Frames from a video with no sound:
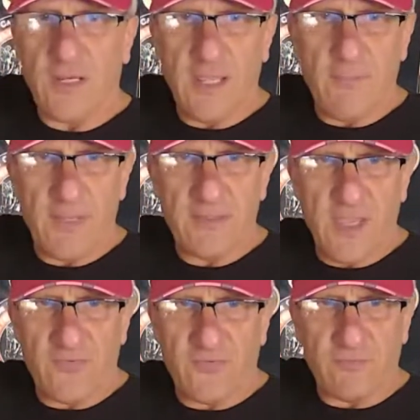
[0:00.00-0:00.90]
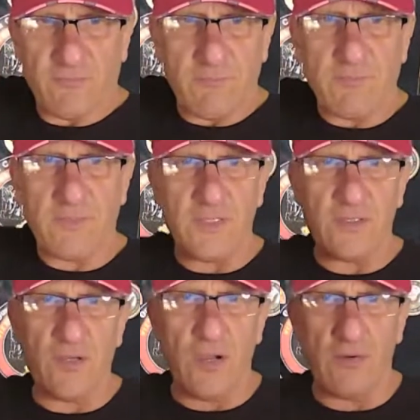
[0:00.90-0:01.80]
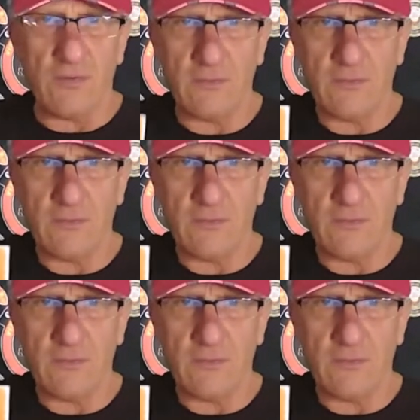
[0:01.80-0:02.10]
here on my dick. There you go.